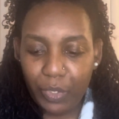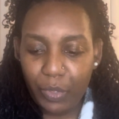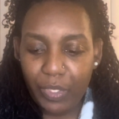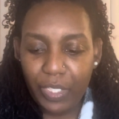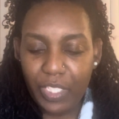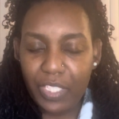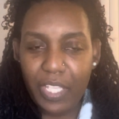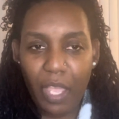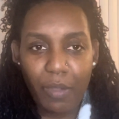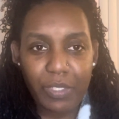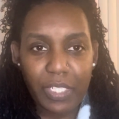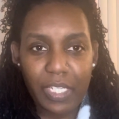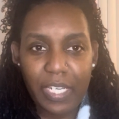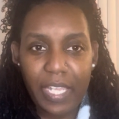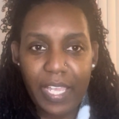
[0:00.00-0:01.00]
It's down
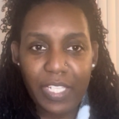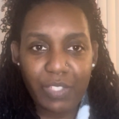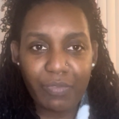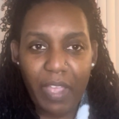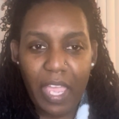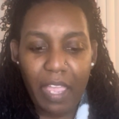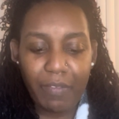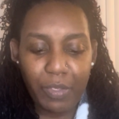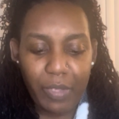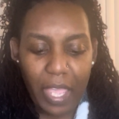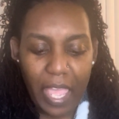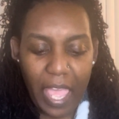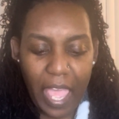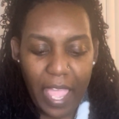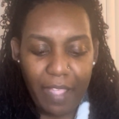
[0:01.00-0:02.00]
to the last 5. You
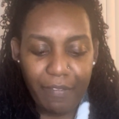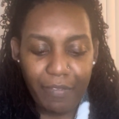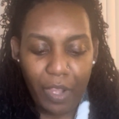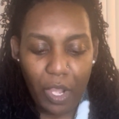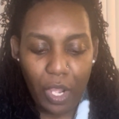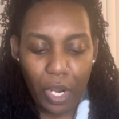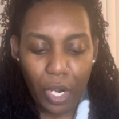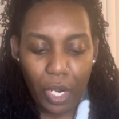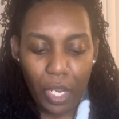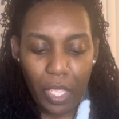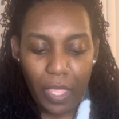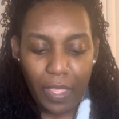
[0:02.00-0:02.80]
got Ivar,